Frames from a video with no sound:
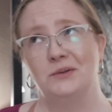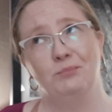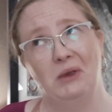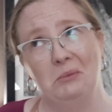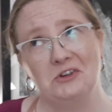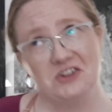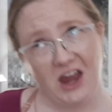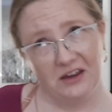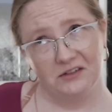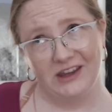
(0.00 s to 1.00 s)
Maybe
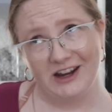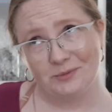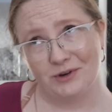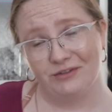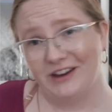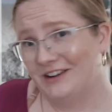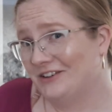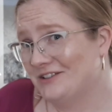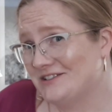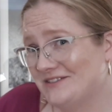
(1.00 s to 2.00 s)
childcare
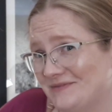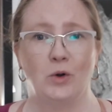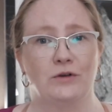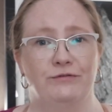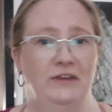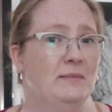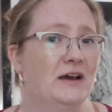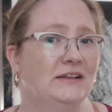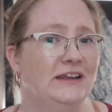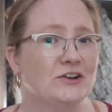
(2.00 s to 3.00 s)
providers, or
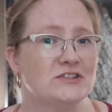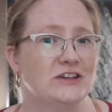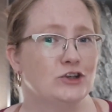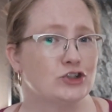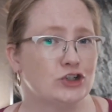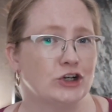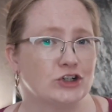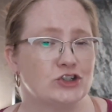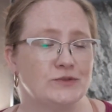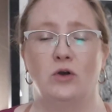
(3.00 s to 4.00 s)
female leaders in your
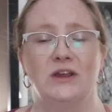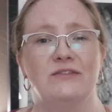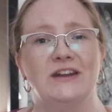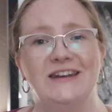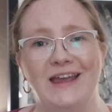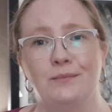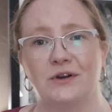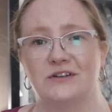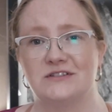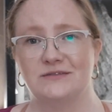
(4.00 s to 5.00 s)
church, or even
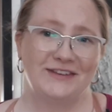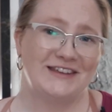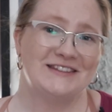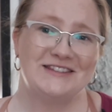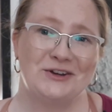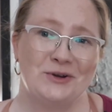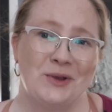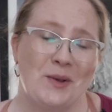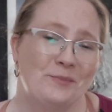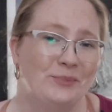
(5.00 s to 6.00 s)
neighbors. Consider
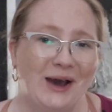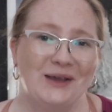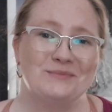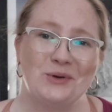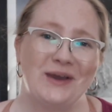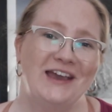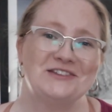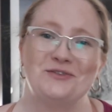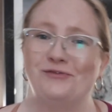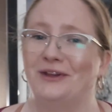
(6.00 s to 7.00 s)
buying
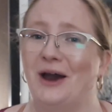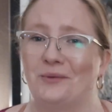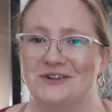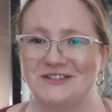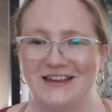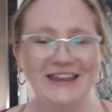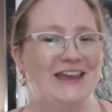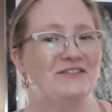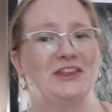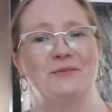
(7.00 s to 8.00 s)
bouquets of flowers and
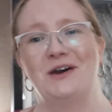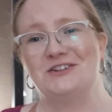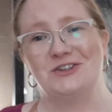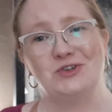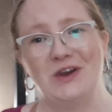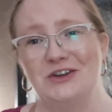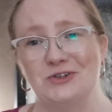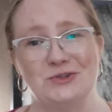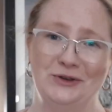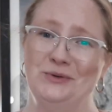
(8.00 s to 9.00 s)
giving them out to
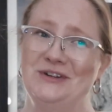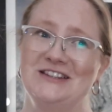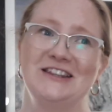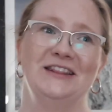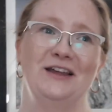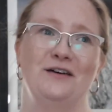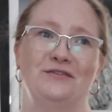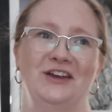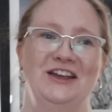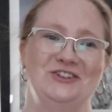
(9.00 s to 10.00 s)
strangers. Who doesn't
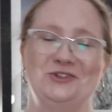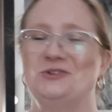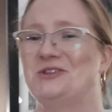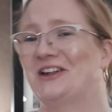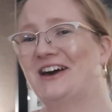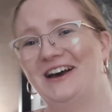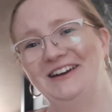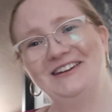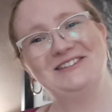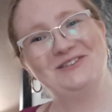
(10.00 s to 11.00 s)
love just the
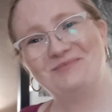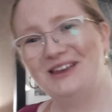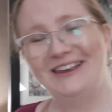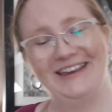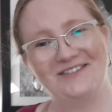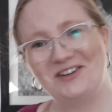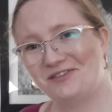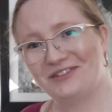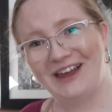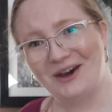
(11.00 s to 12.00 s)
kindness of being given a
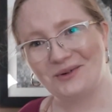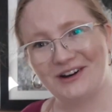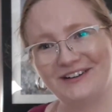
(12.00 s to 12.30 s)
flower?